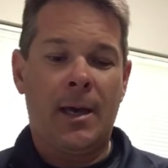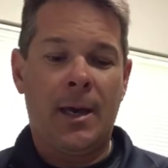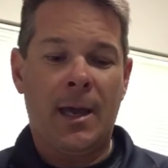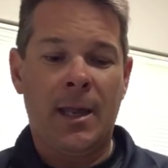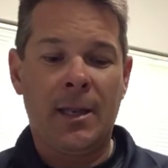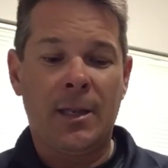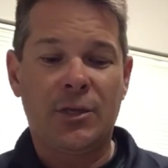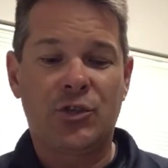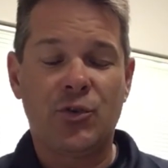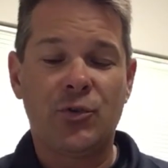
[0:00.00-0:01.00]
Again, the
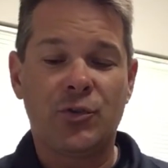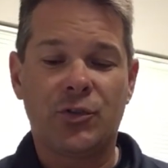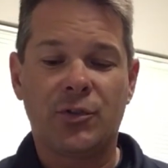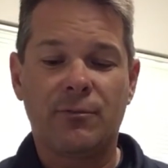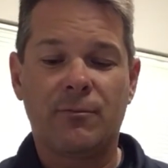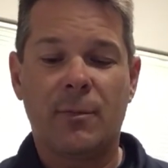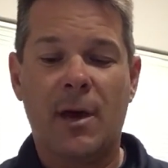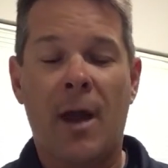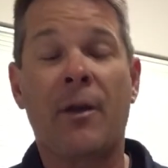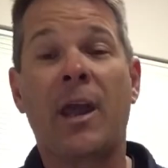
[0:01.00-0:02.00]
students
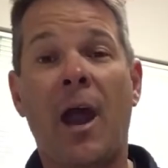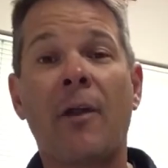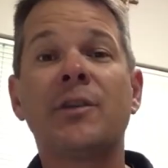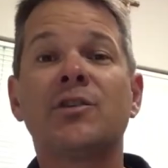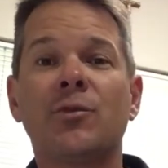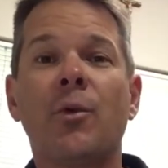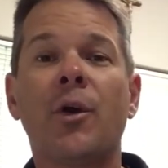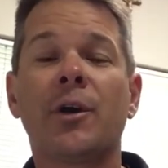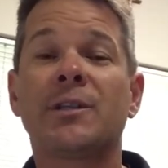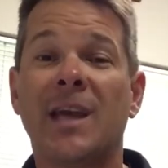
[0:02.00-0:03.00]
are encouraged to
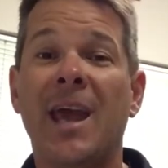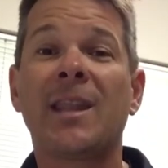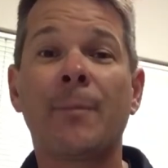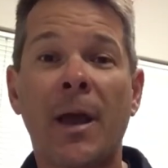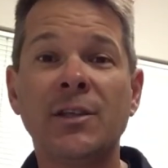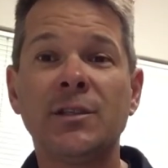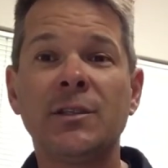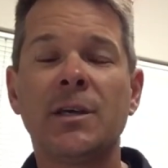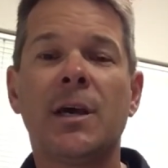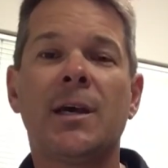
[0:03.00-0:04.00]
work to get the
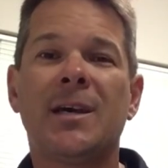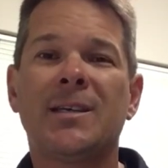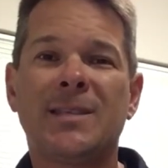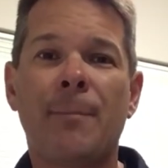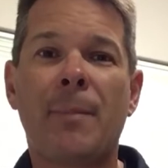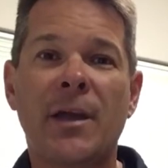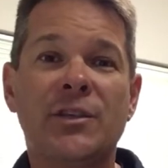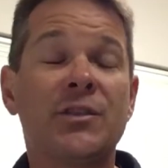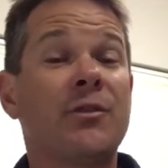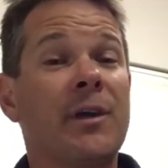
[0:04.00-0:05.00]
badges. Some
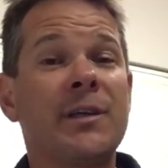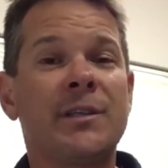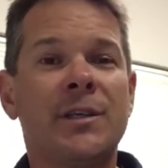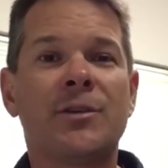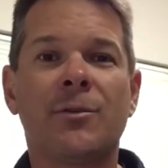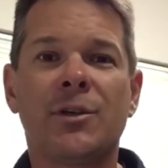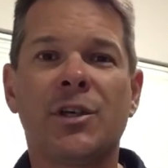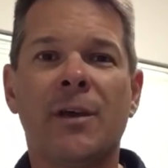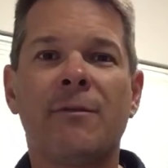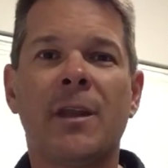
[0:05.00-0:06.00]
badges are easier to
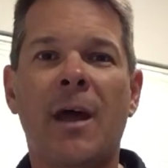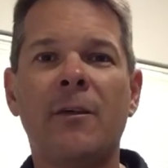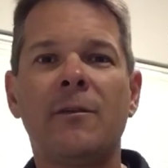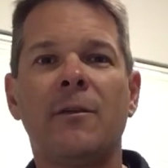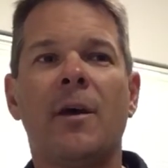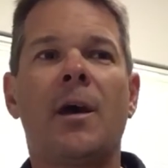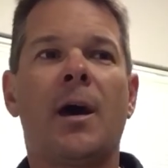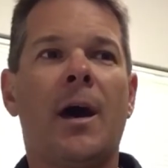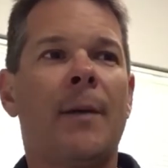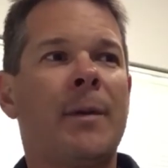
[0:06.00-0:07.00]
achieve than others,
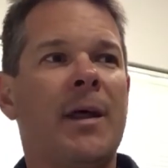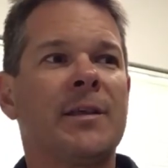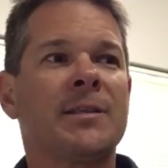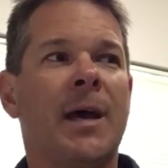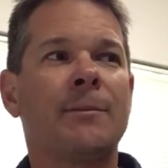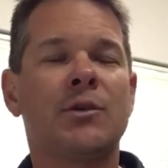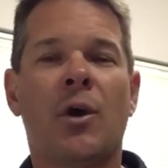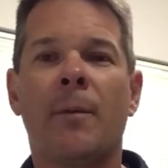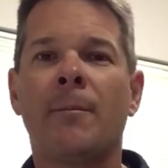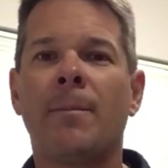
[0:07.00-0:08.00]
but at the same
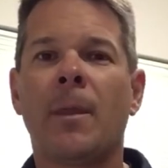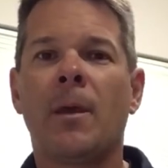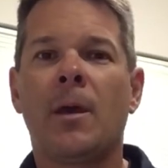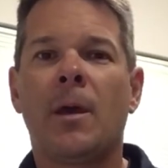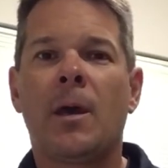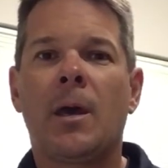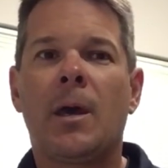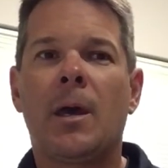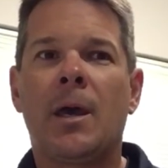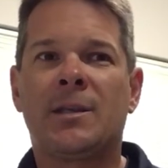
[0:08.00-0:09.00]
time,
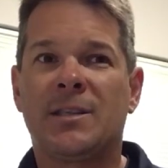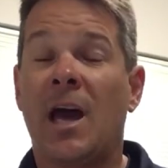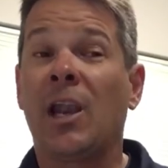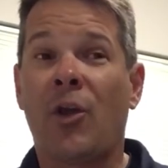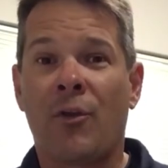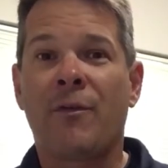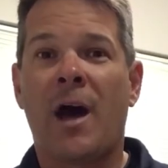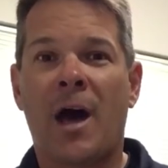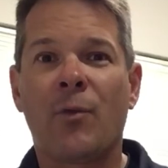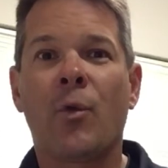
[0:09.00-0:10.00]
it's a lot of
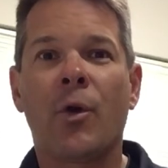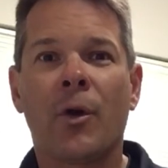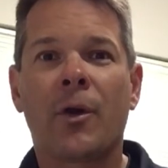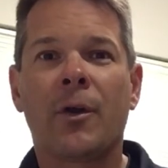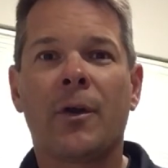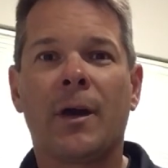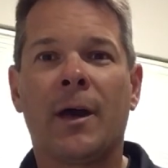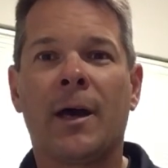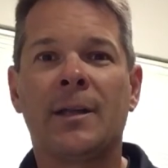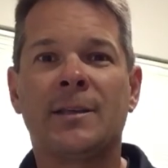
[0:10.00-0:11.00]
hard work
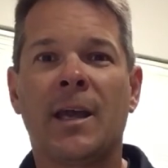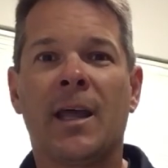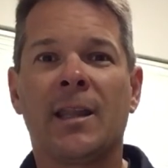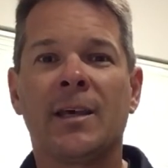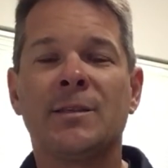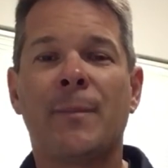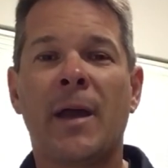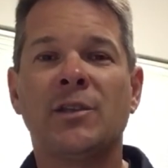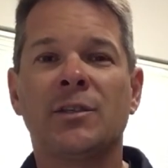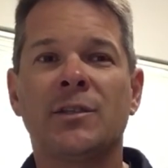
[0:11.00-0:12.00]
to get these
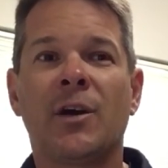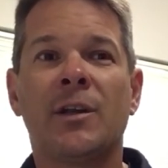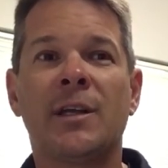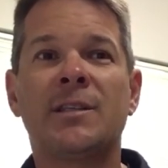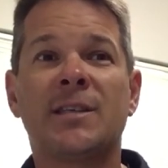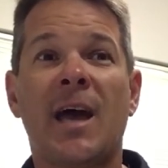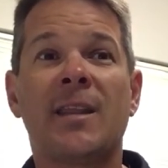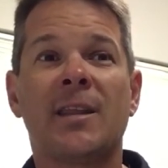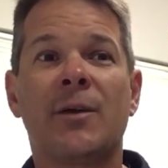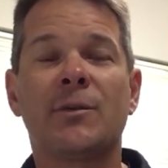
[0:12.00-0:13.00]
badges. I did say
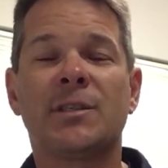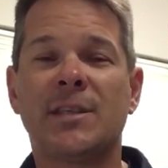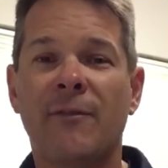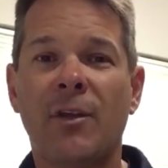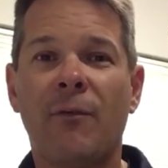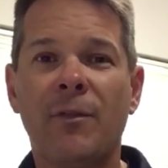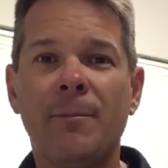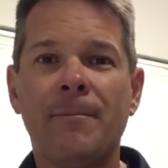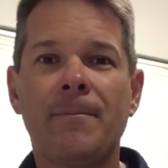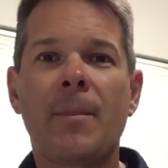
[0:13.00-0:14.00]
that there was 7 of them.